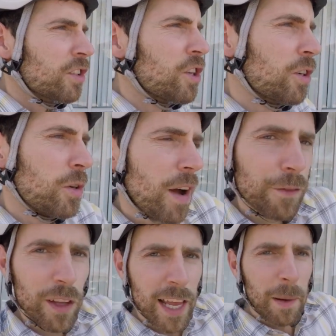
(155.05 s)
you know, you
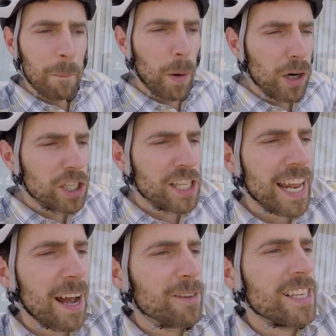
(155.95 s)
have to like push
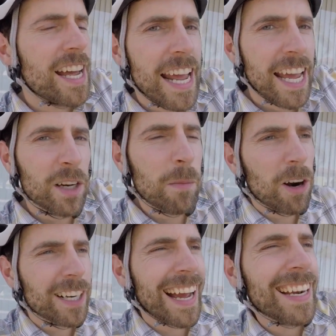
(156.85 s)
that outside
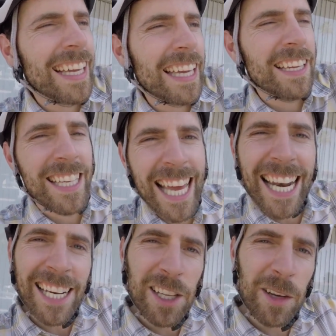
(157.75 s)
handlebar to kind of
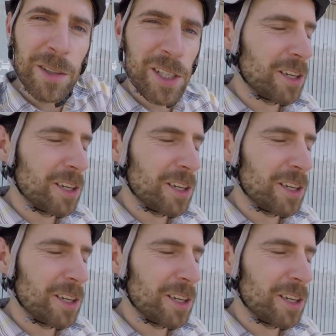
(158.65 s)
get into those